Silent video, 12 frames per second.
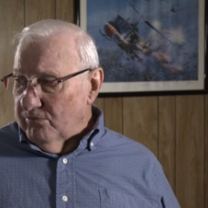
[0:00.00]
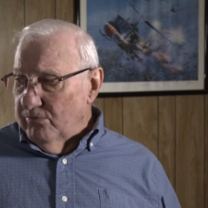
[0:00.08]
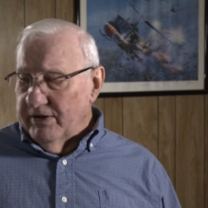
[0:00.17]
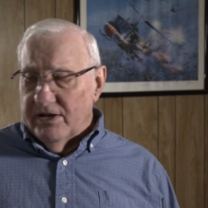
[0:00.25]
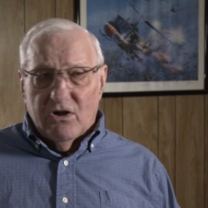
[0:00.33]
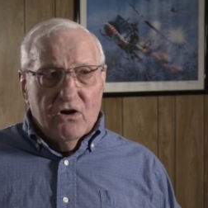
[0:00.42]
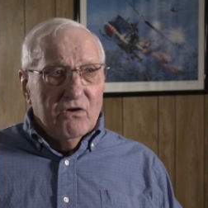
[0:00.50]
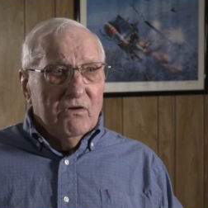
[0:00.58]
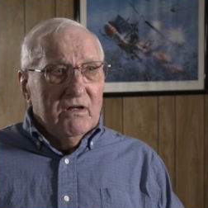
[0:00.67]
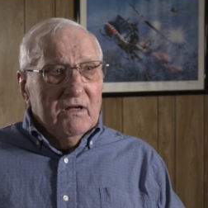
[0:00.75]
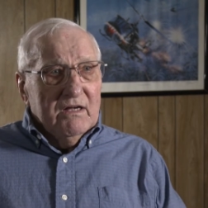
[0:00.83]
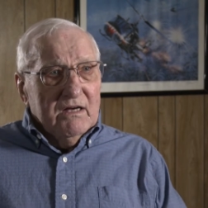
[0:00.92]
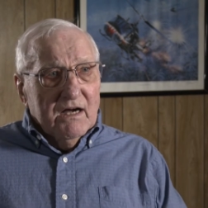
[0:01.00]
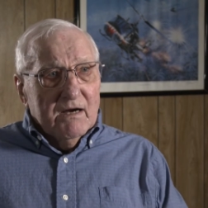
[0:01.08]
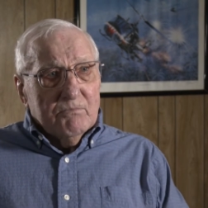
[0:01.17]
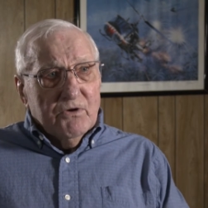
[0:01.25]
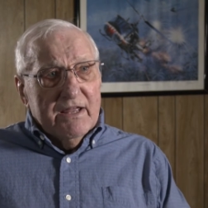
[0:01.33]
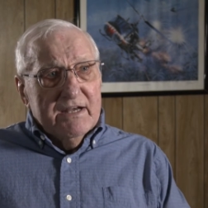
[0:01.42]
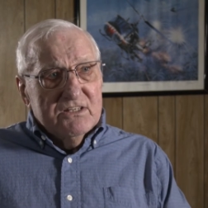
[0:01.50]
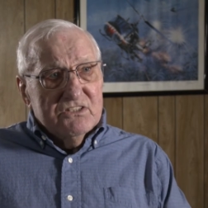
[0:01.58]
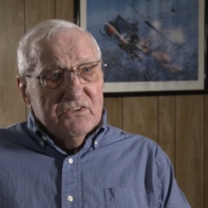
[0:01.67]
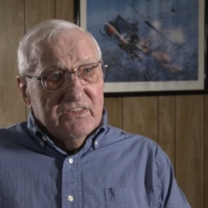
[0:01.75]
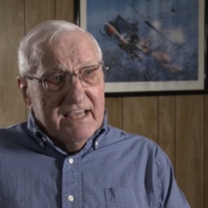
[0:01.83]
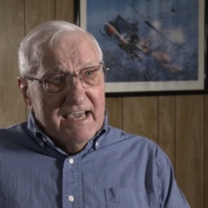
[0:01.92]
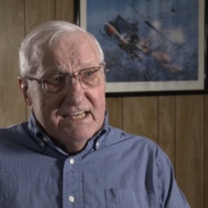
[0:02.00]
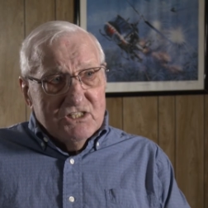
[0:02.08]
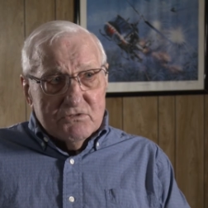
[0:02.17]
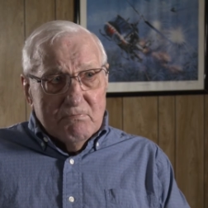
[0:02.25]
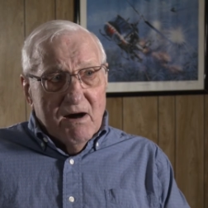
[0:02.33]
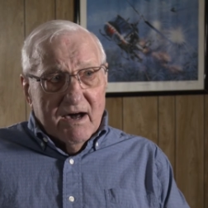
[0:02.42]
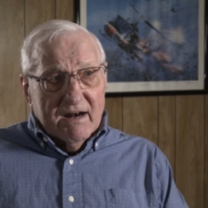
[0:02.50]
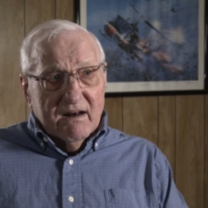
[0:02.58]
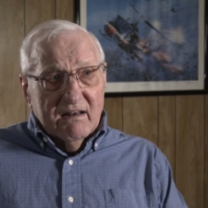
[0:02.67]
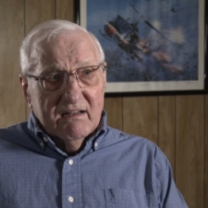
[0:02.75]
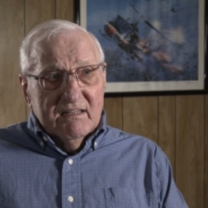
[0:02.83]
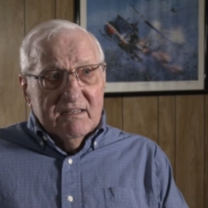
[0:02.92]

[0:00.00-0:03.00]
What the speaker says: We'd all upgraded to the H model,